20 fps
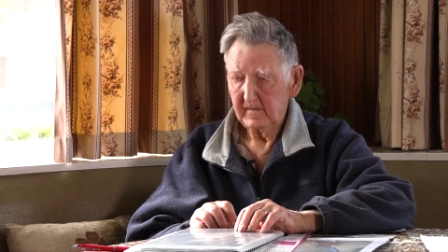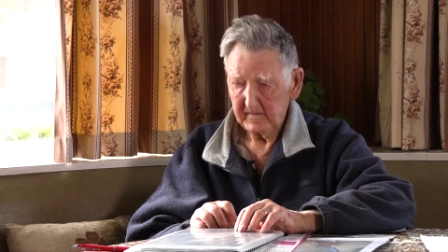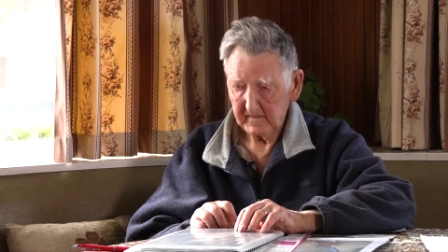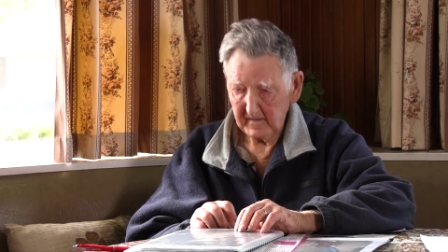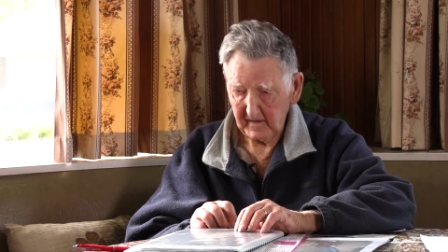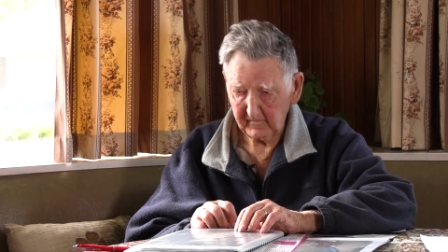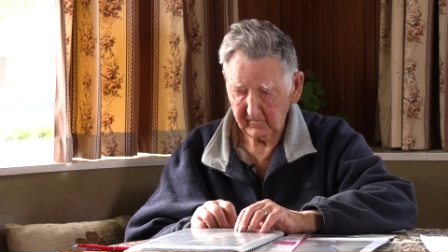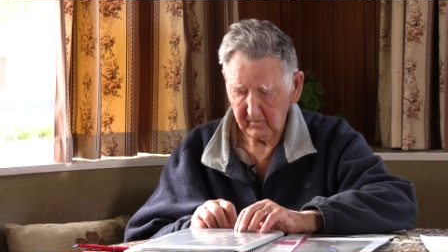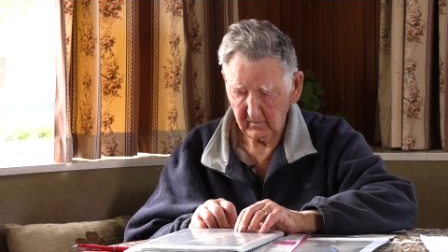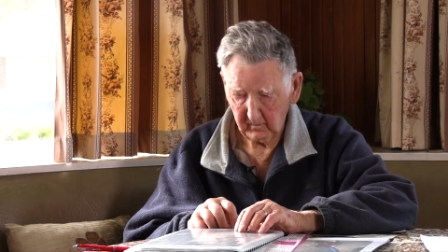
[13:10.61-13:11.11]

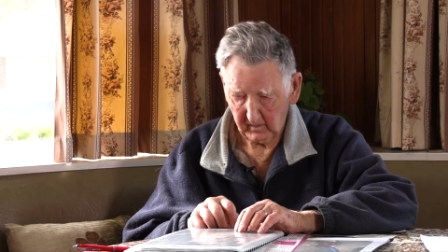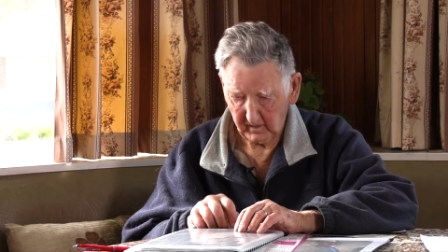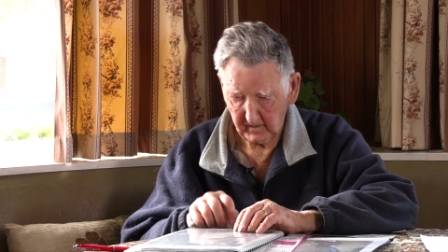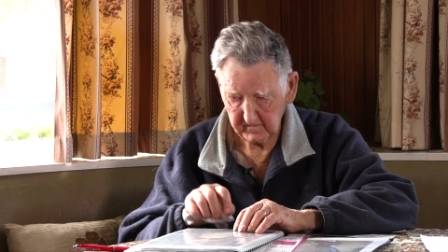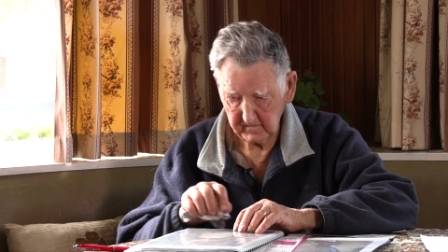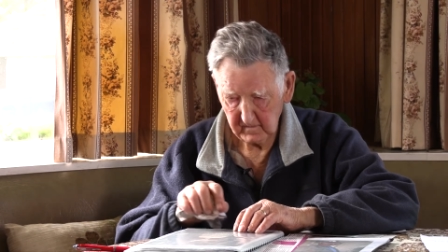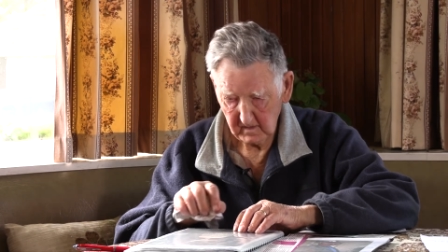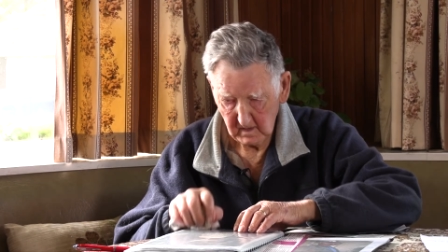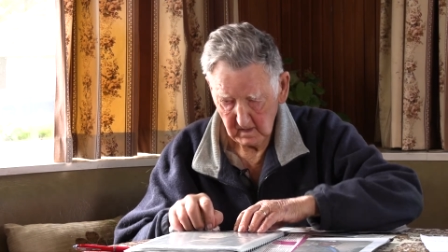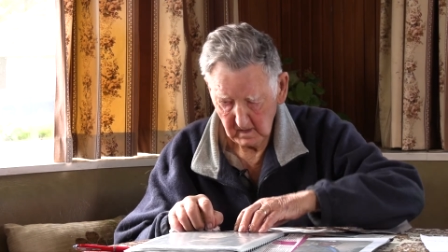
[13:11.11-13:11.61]
Never mind.
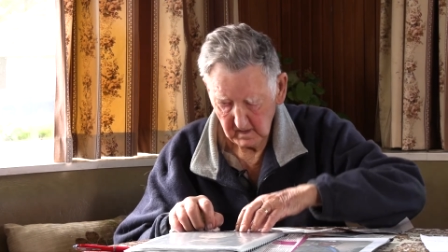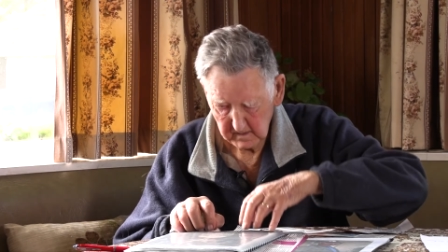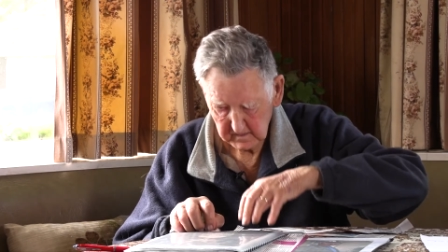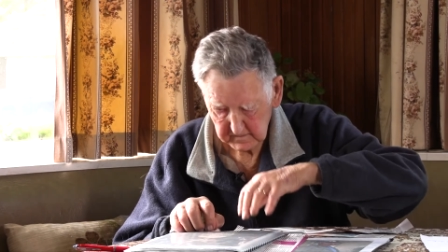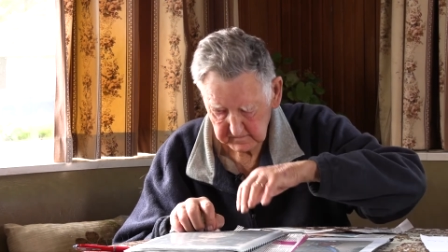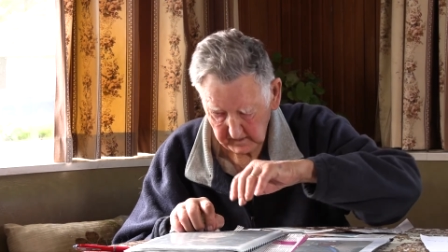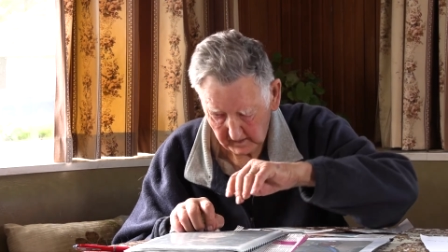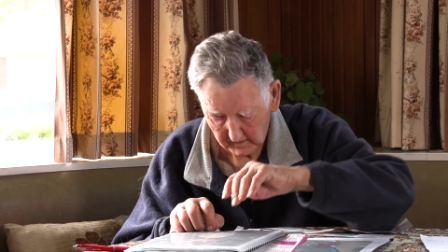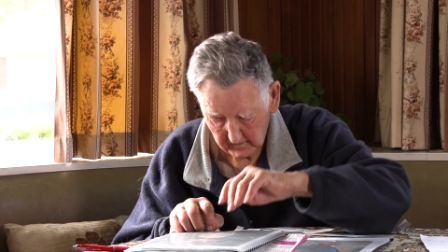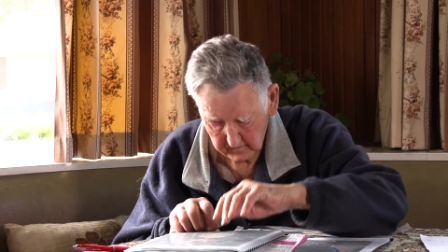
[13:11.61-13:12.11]

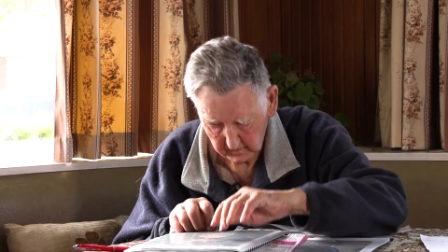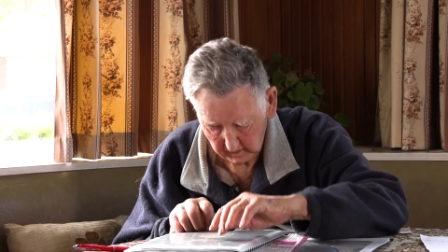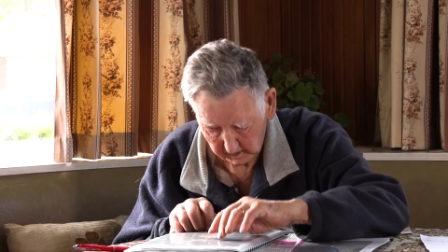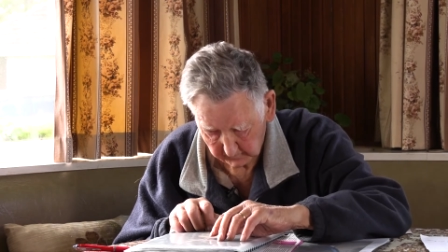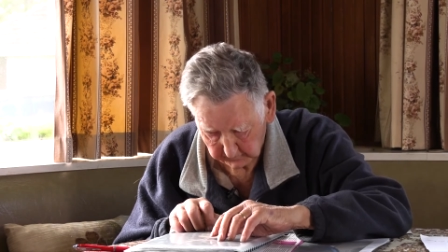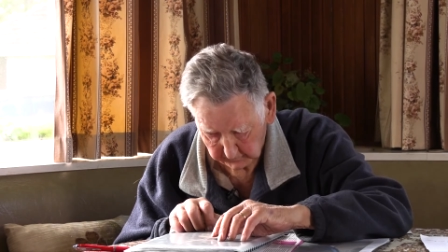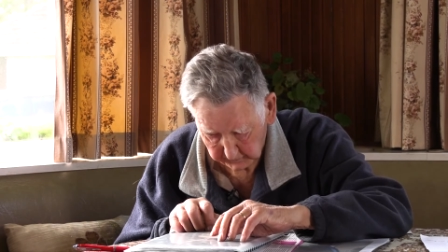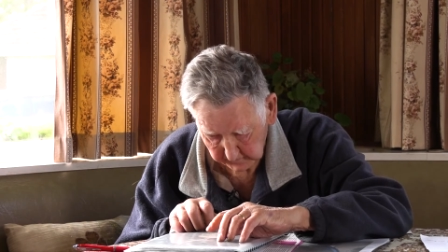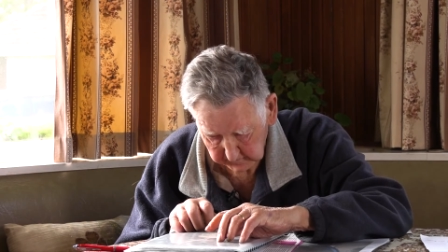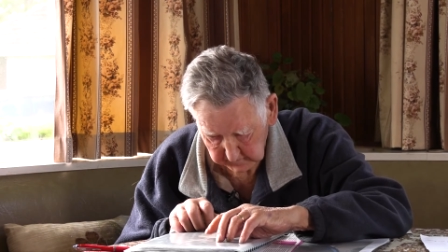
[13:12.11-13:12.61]
So I
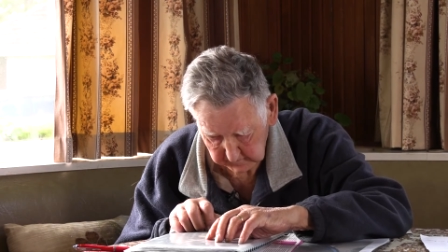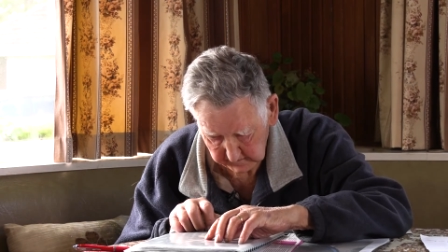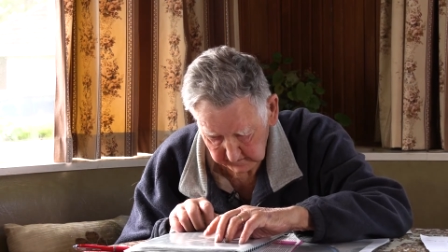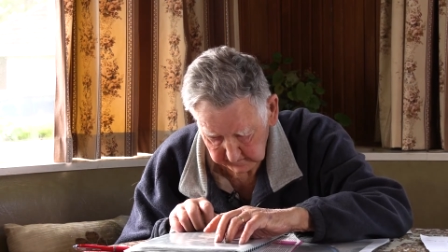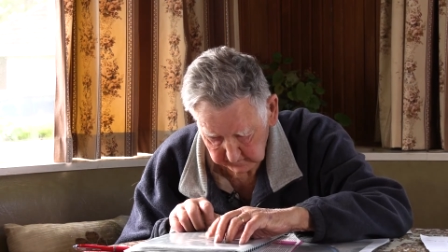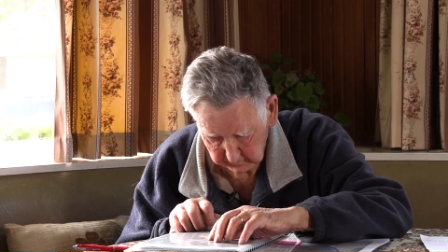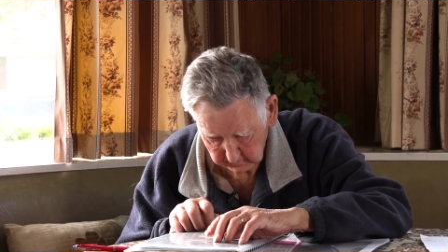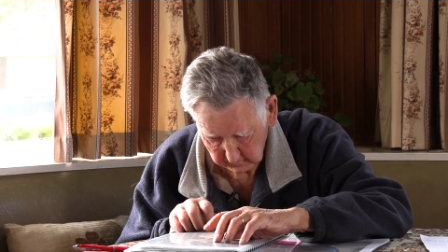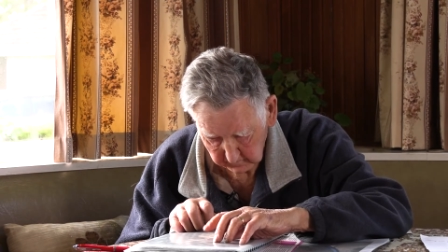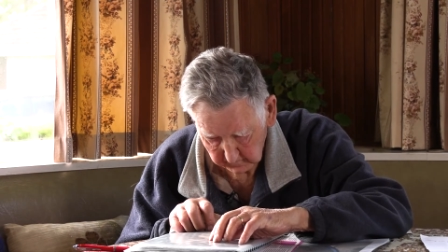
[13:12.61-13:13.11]
put these